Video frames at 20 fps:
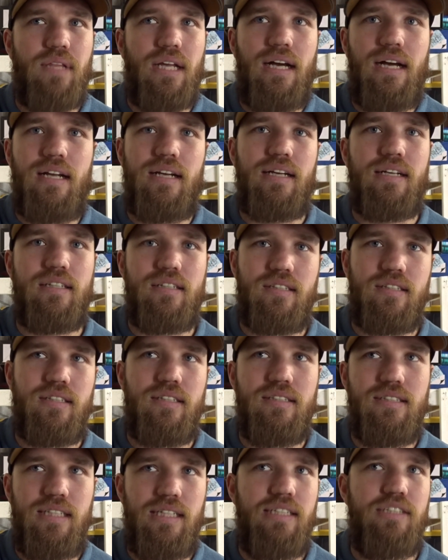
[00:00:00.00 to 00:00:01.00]
I like the
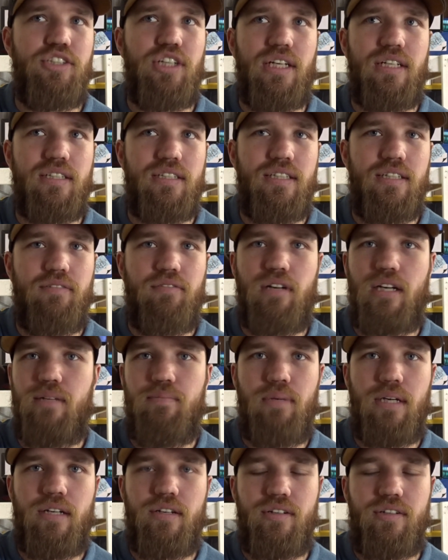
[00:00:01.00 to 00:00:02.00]
Z chassis way
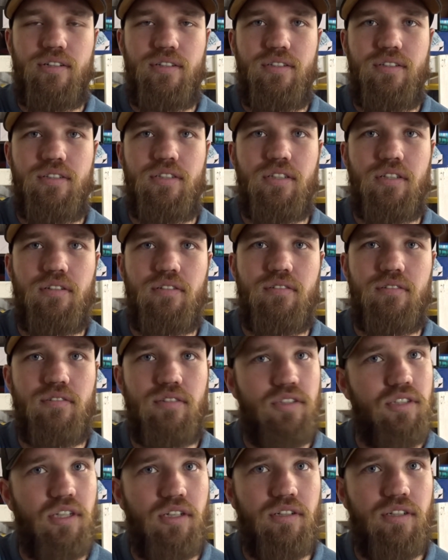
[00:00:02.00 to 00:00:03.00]
better. So
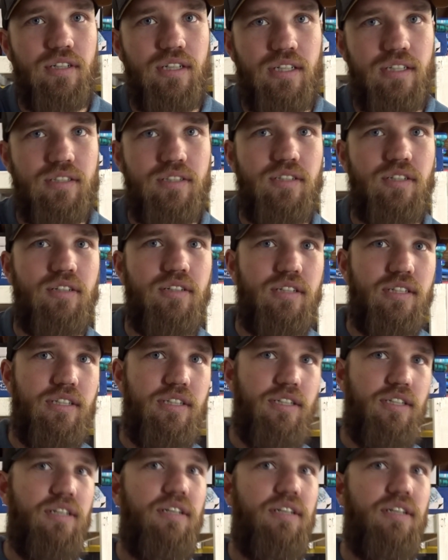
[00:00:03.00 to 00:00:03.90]
sorry, not sorry.